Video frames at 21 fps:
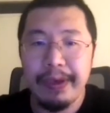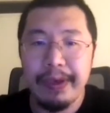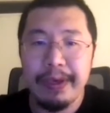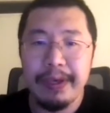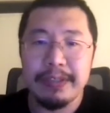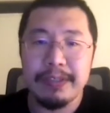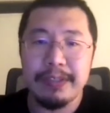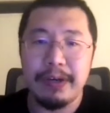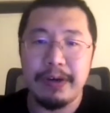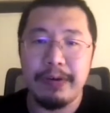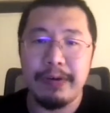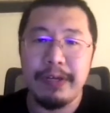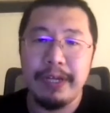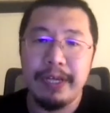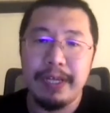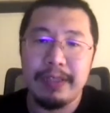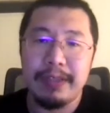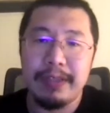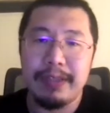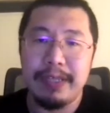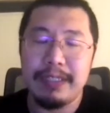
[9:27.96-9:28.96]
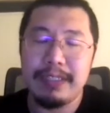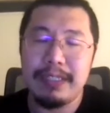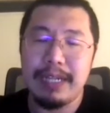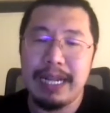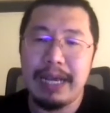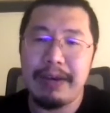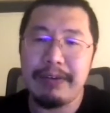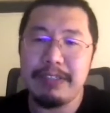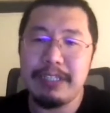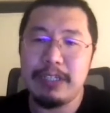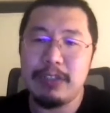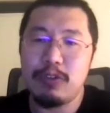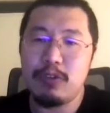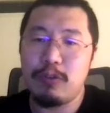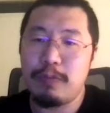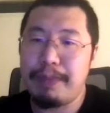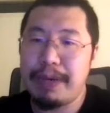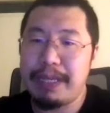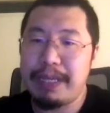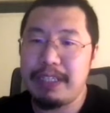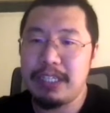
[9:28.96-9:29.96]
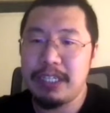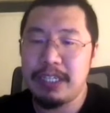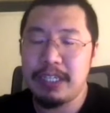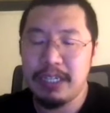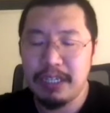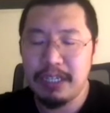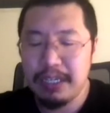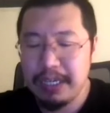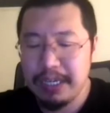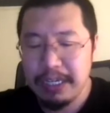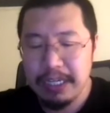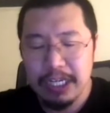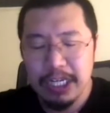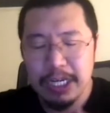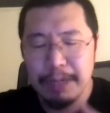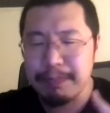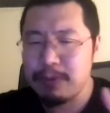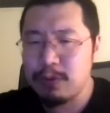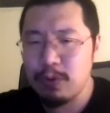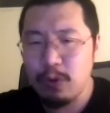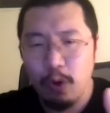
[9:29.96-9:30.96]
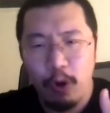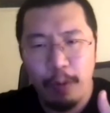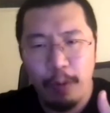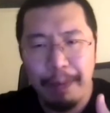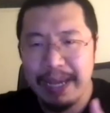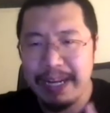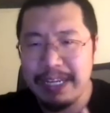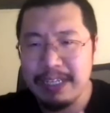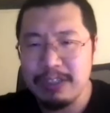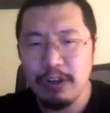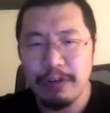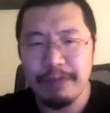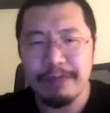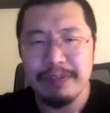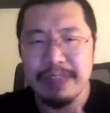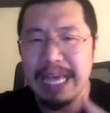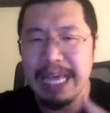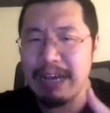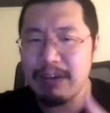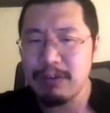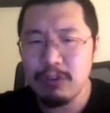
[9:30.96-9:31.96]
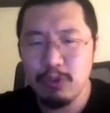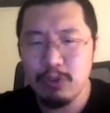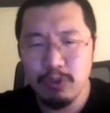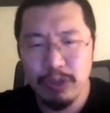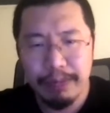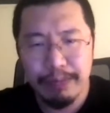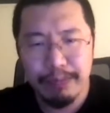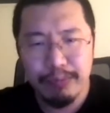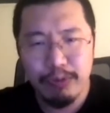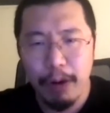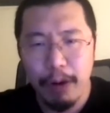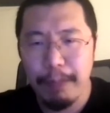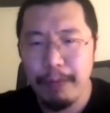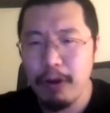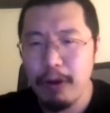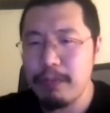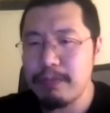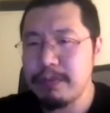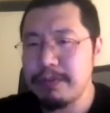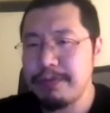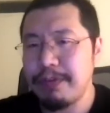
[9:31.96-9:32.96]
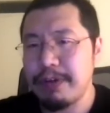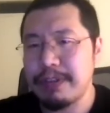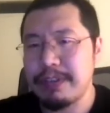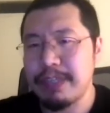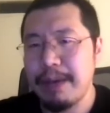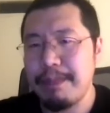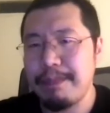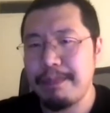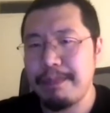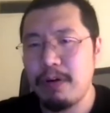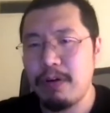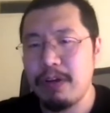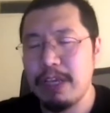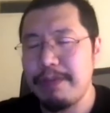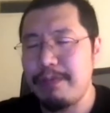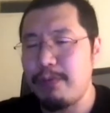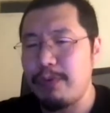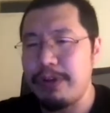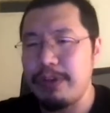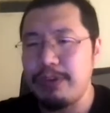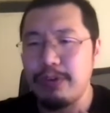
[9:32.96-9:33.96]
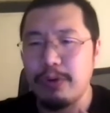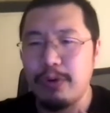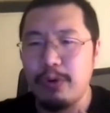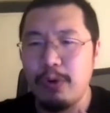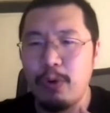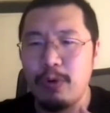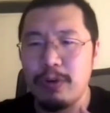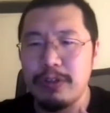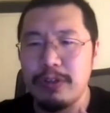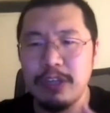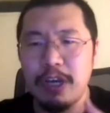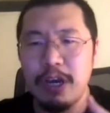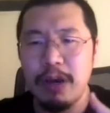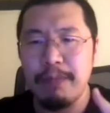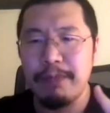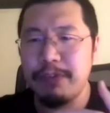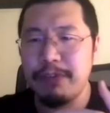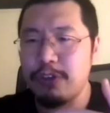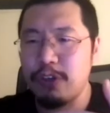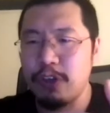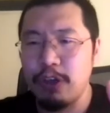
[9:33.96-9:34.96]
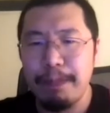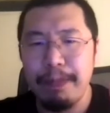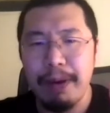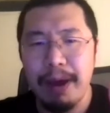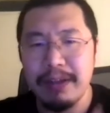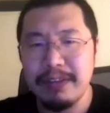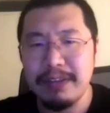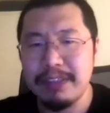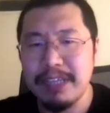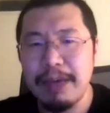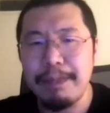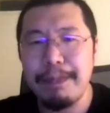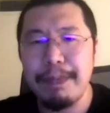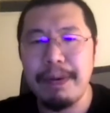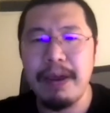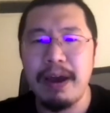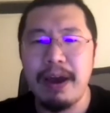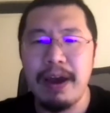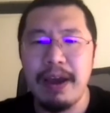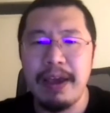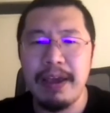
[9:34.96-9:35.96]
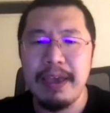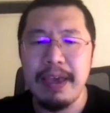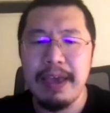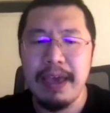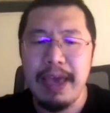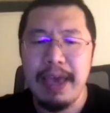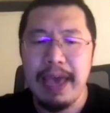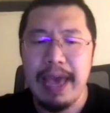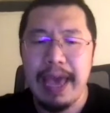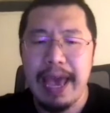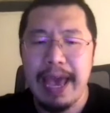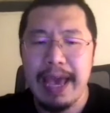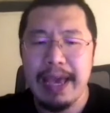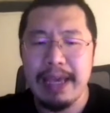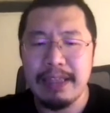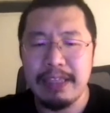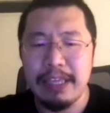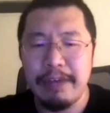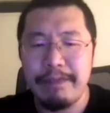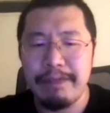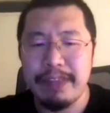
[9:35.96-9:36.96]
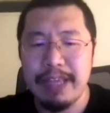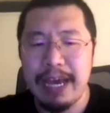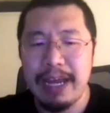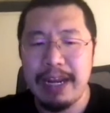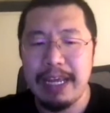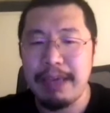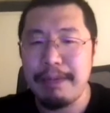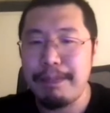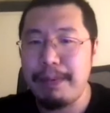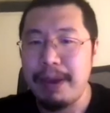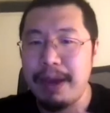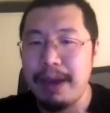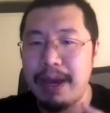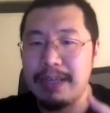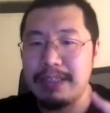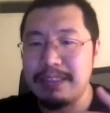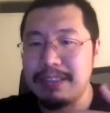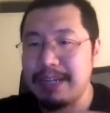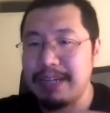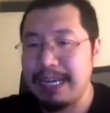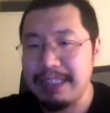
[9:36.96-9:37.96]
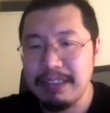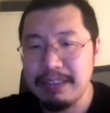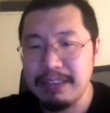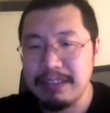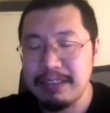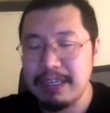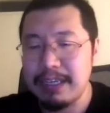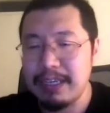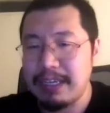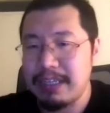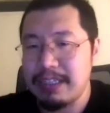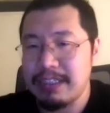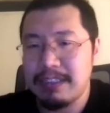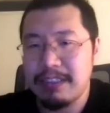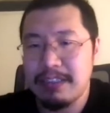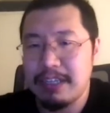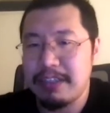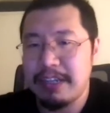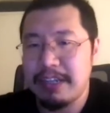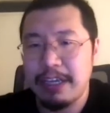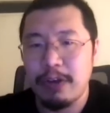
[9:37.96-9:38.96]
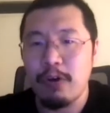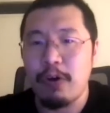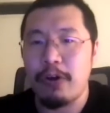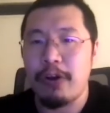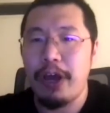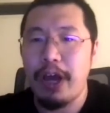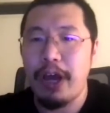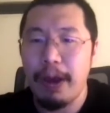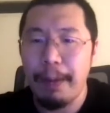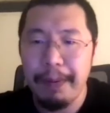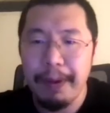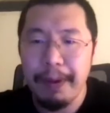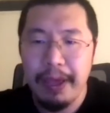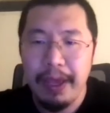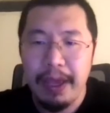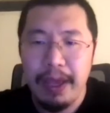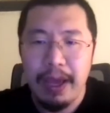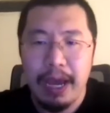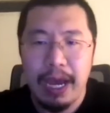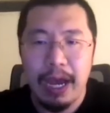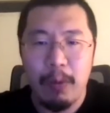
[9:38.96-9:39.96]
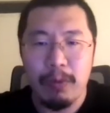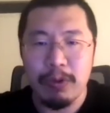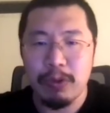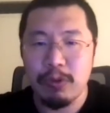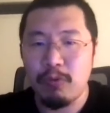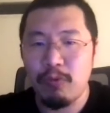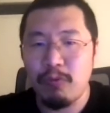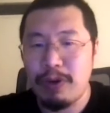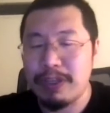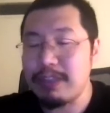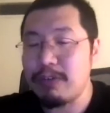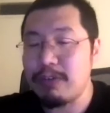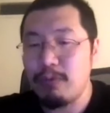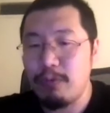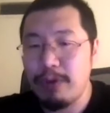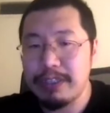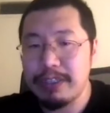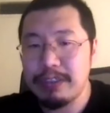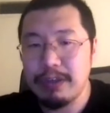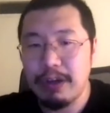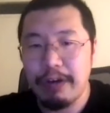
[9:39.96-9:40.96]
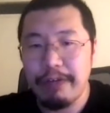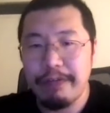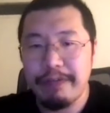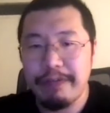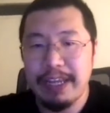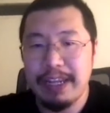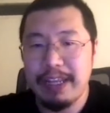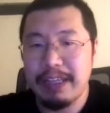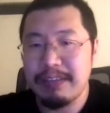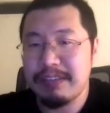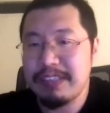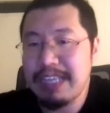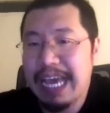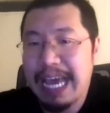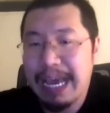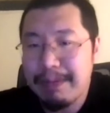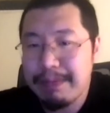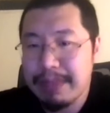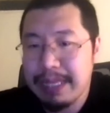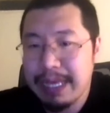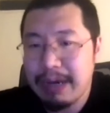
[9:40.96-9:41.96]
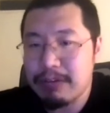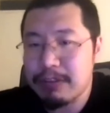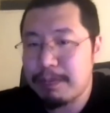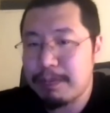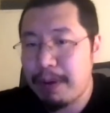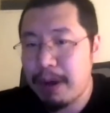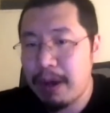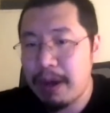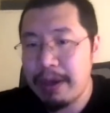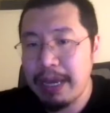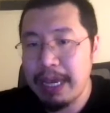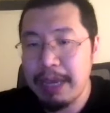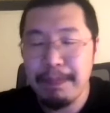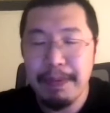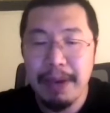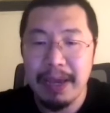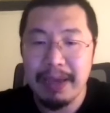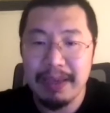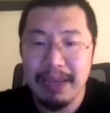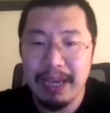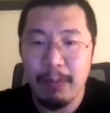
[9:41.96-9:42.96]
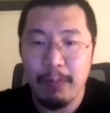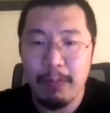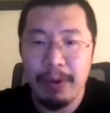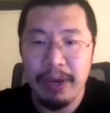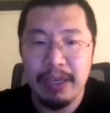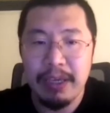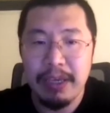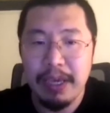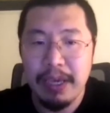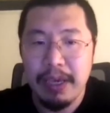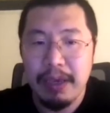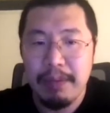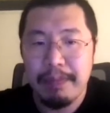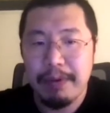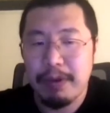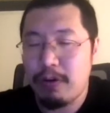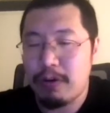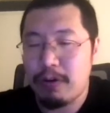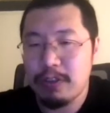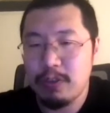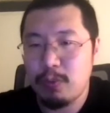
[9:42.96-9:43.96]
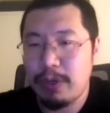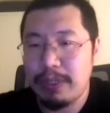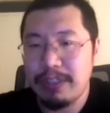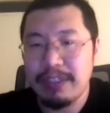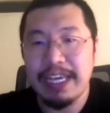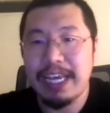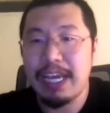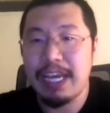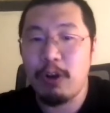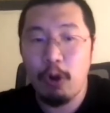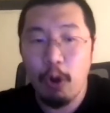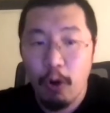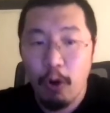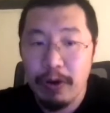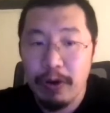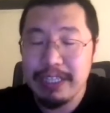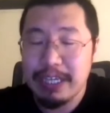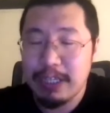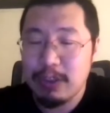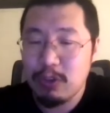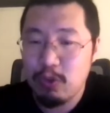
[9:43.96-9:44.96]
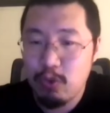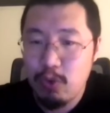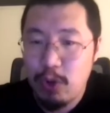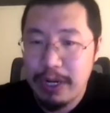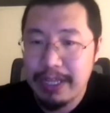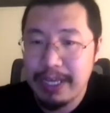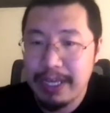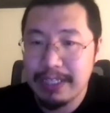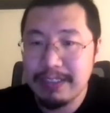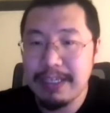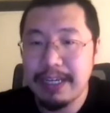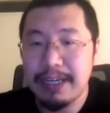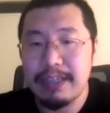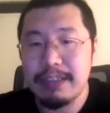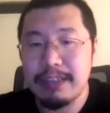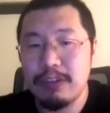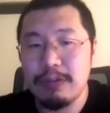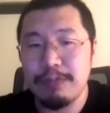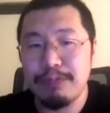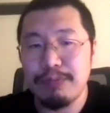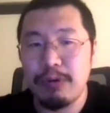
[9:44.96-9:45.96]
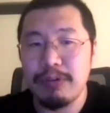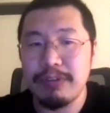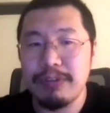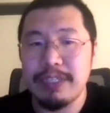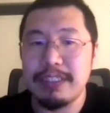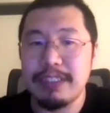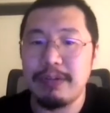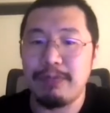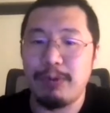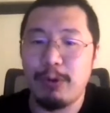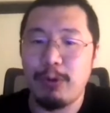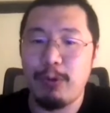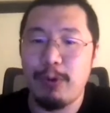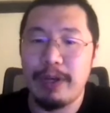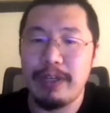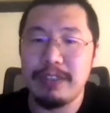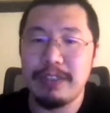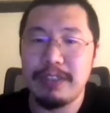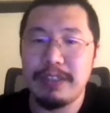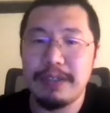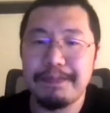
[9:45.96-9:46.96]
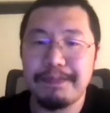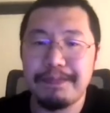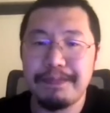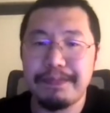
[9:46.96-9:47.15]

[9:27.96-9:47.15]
So this allows us to better absorb any sort of downstream problems. For example, if we need to call some third-party API, and if that API's latency is suddenly gone up, we don't run the risk of getting timed out by API Gateway because we're taking longer than 29 seconds to process a request.